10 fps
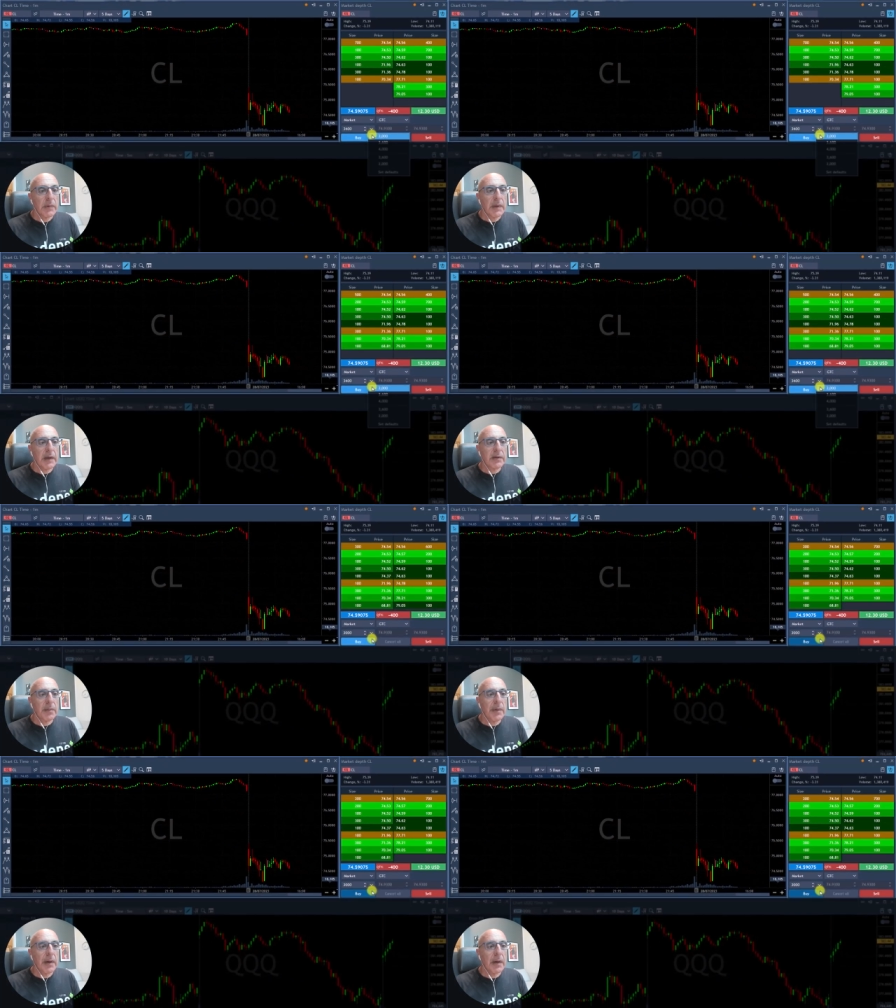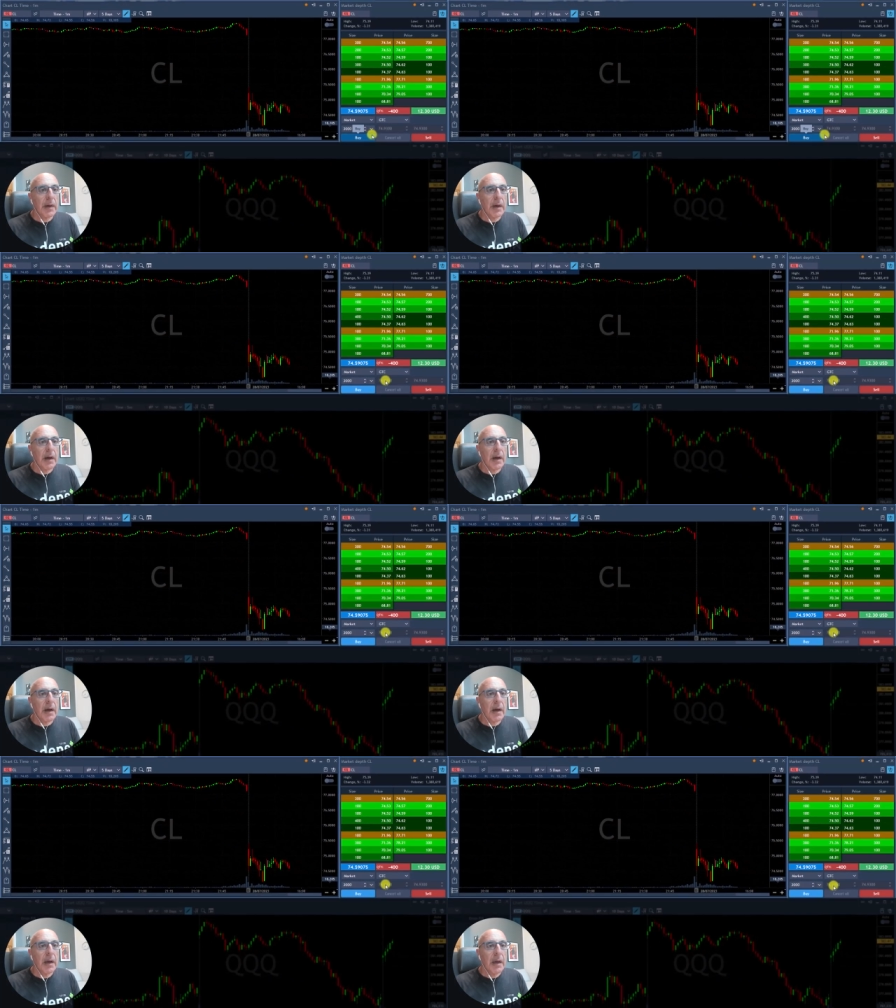As I'm,
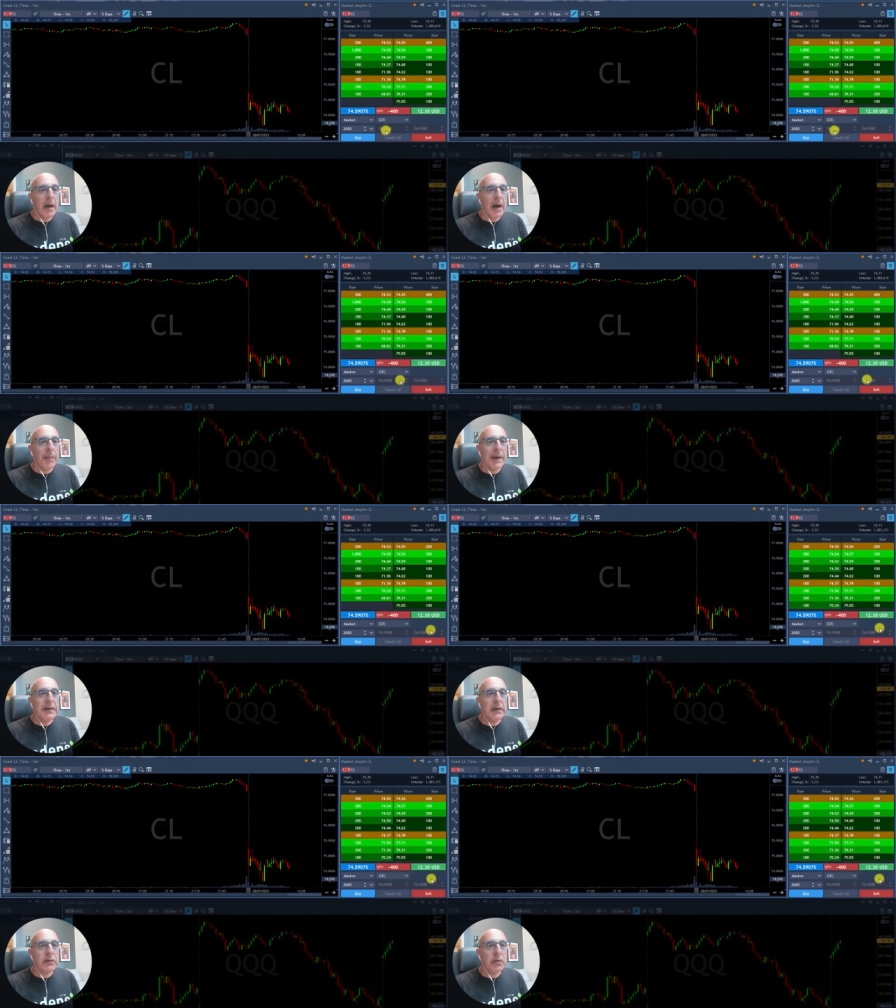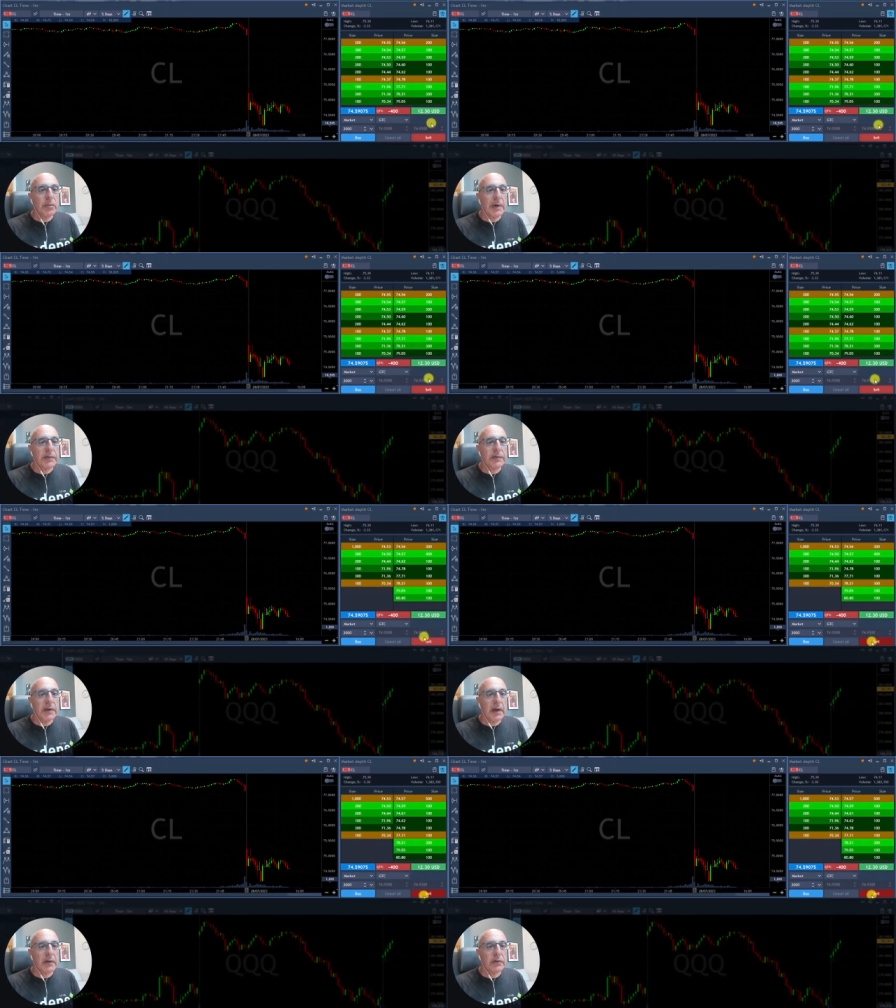I'm adding to my
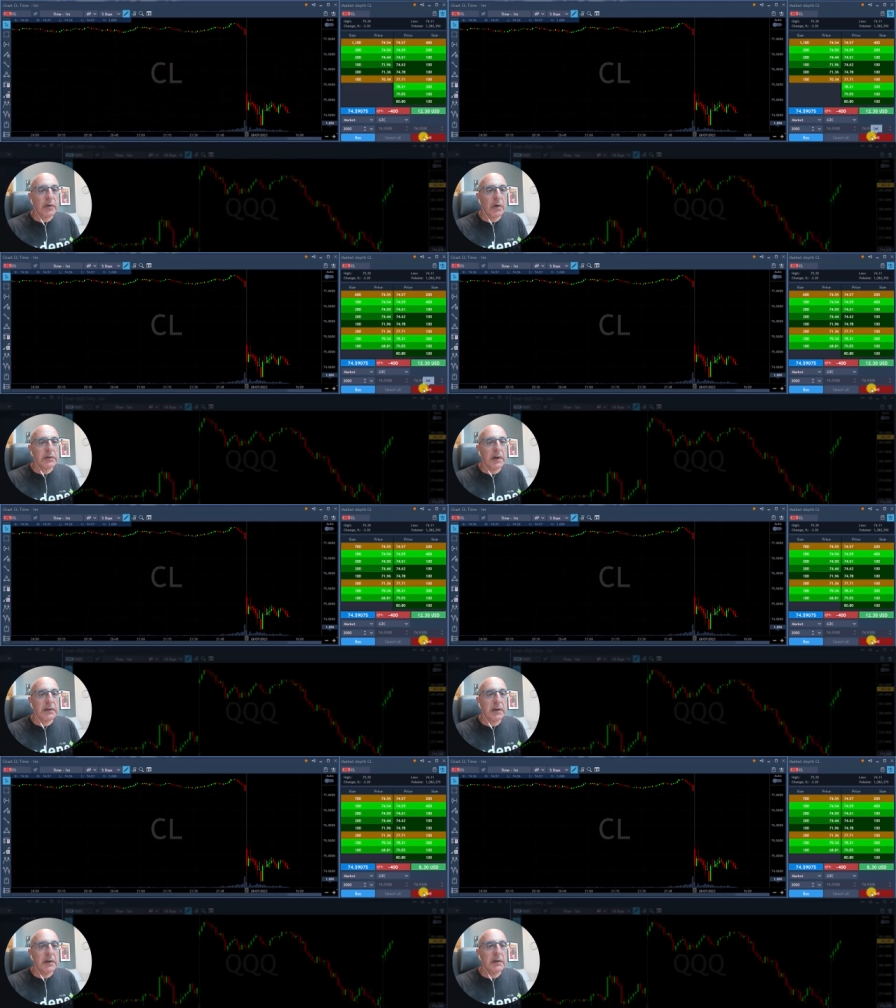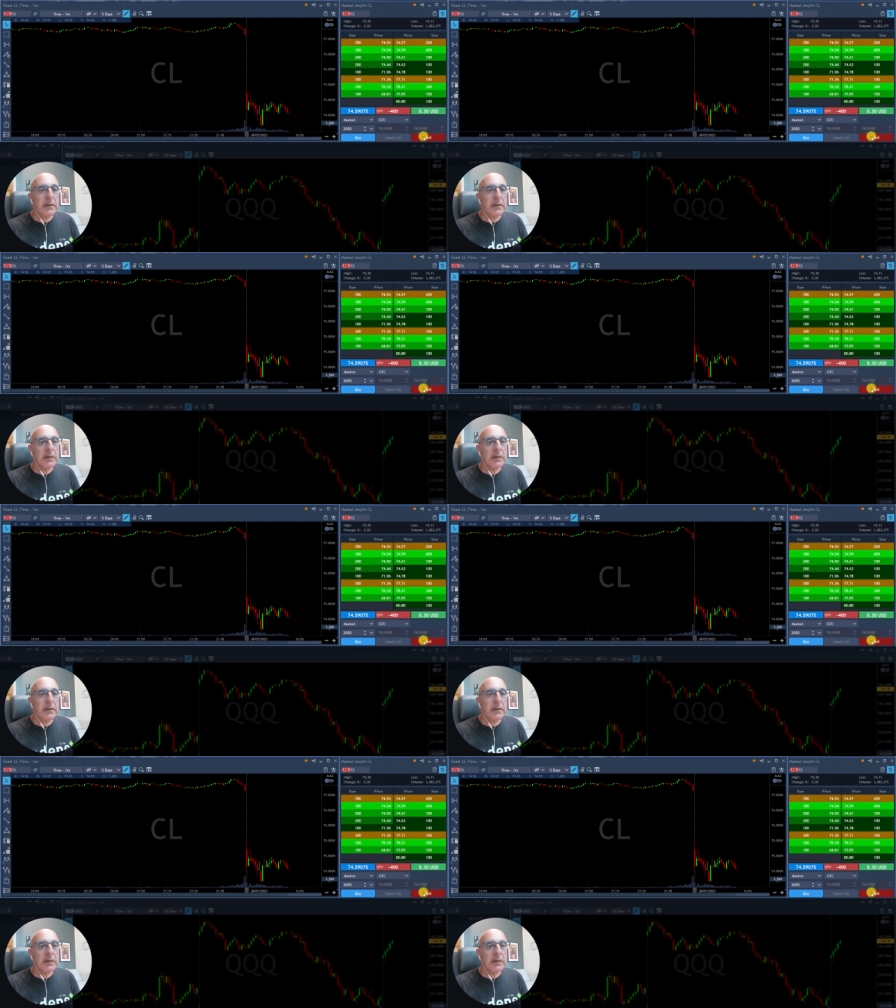CL short right here.